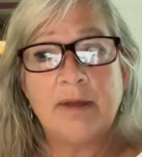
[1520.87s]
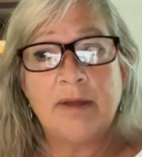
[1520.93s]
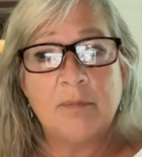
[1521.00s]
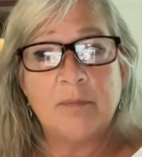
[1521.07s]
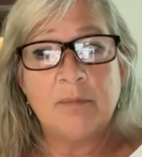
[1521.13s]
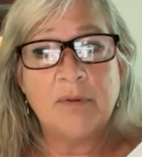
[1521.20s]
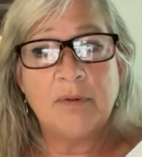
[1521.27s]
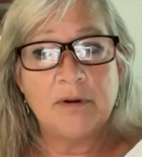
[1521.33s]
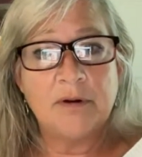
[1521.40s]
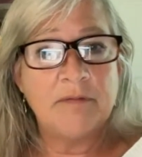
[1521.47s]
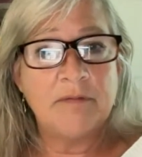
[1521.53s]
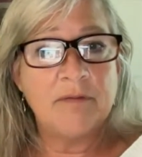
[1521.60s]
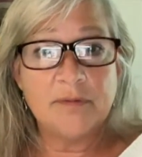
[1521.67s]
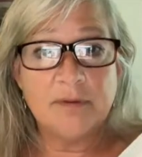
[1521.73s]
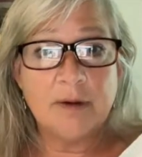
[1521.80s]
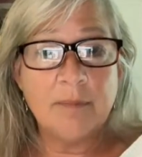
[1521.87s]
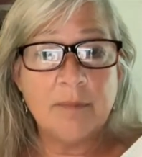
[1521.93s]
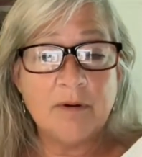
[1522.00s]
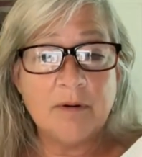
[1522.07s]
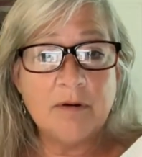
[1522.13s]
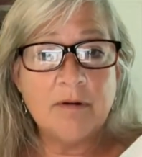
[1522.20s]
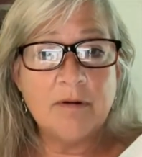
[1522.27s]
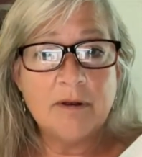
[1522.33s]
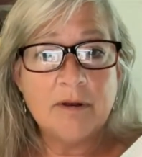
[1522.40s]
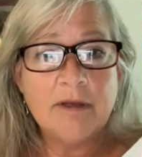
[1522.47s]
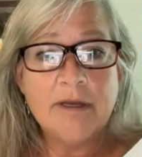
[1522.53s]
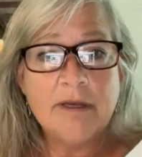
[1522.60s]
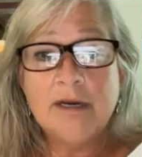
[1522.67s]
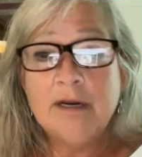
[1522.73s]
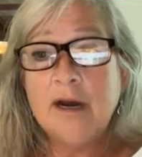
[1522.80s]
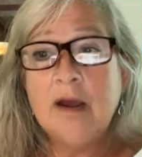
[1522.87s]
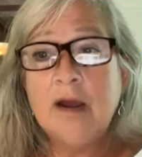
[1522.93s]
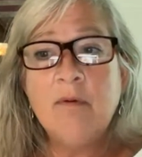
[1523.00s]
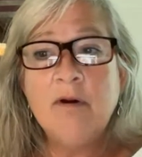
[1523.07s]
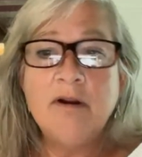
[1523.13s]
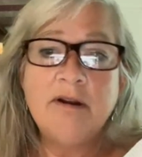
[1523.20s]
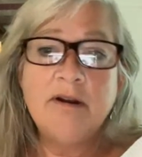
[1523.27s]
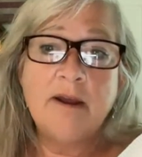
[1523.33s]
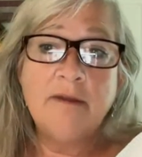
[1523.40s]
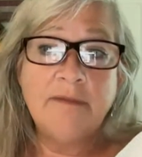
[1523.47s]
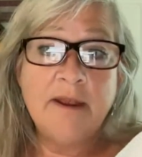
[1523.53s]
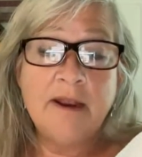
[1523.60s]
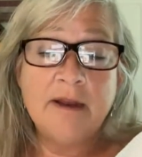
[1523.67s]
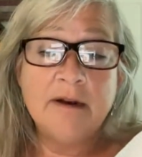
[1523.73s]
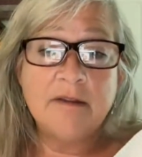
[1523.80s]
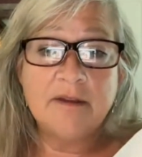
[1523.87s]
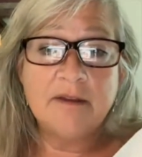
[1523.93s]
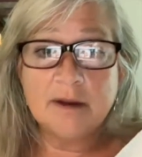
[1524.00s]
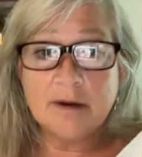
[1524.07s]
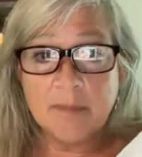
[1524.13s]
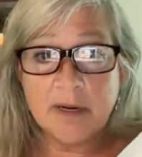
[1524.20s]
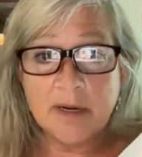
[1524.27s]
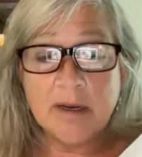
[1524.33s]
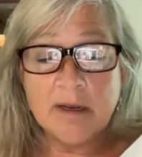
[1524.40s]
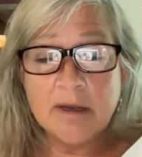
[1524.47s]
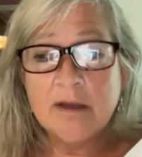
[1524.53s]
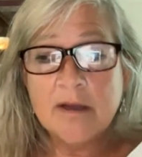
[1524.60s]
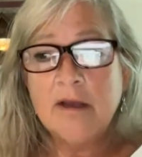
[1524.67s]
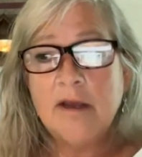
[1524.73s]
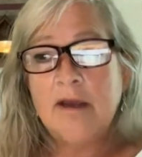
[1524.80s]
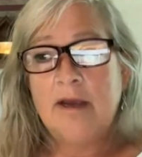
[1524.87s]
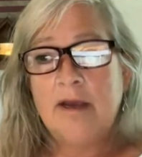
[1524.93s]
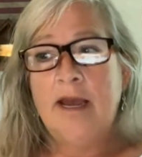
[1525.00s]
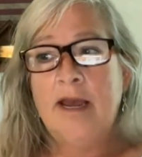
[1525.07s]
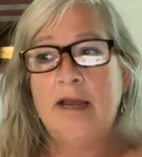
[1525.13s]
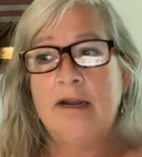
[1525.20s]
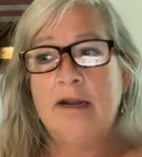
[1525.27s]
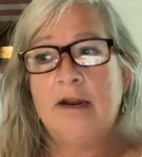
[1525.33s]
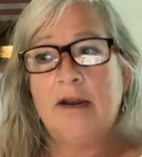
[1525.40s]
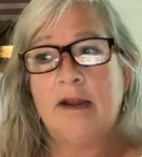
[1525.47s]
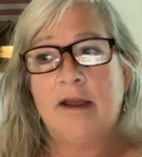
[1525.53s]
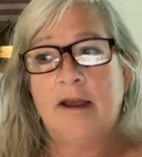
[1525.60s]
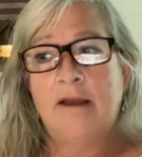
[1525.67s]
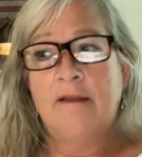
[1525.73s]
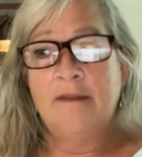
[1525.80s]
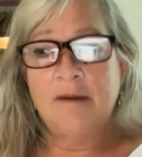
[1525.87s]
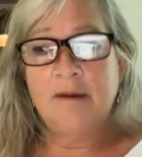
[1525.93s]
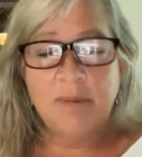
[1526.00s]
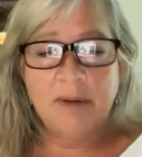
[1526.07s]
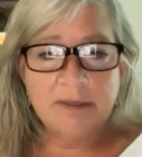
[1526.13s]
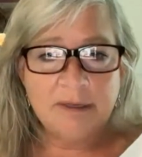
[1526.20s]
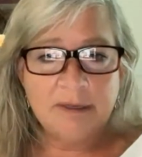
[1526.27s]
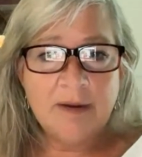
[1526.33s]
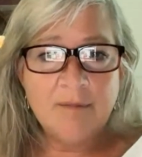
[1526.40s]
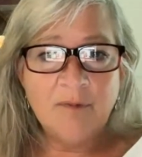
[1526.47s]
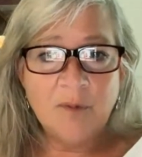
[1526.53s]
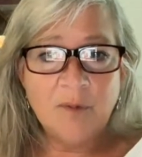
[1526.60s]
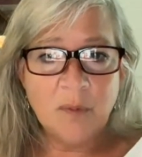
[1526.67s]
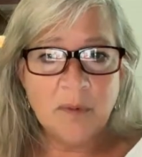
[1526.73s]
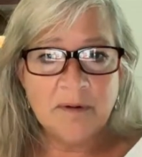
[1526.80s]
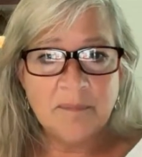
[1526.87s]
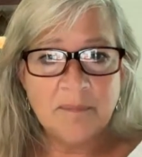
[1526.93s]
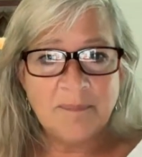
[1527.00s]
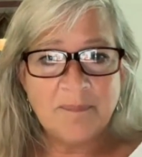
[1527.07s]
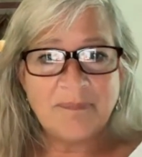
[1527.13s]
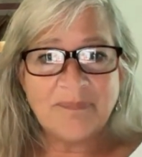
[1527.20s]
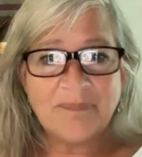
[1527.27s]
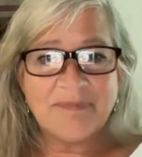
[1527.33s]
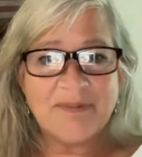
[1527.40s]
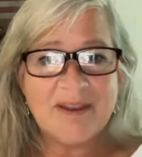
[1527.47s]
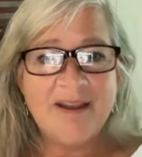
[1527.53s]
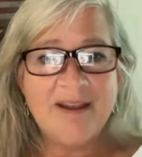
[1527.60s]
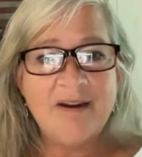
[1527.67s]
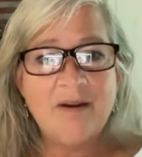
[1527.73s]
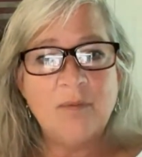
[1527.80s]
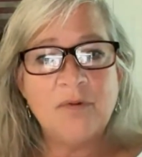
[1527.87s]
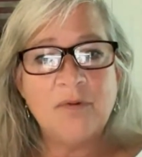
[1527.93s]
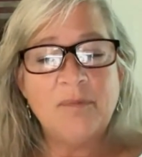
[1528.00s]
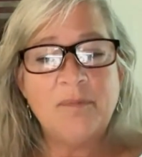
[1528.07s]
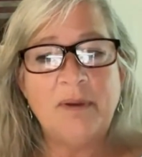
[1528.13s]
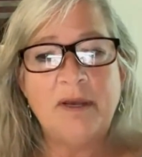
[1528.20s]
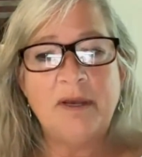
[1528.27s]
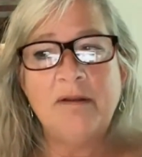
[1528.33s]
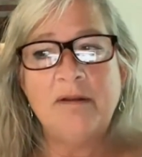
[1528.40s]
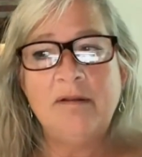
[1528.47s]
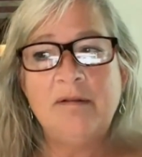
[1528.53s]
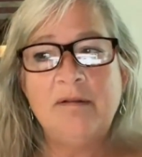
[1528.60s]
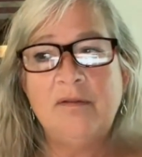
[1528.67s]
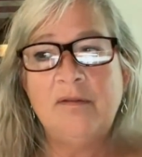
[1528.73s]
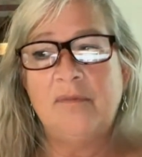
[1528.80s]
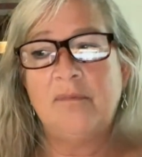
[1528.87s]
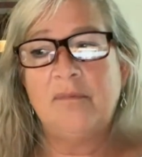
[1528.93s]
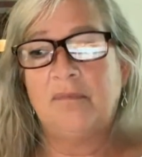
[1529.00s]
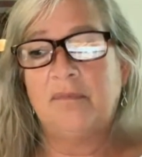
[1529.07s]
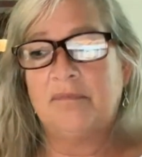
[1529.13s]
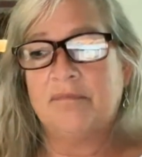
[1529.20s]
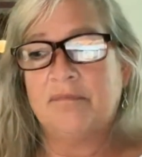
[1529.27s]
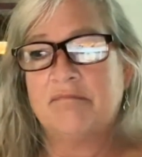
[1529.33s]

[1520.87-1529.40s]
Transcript: by the bullet of a sniper. He did not want to die at the hand of the enemy. And then Ben came forward, and it was Ben's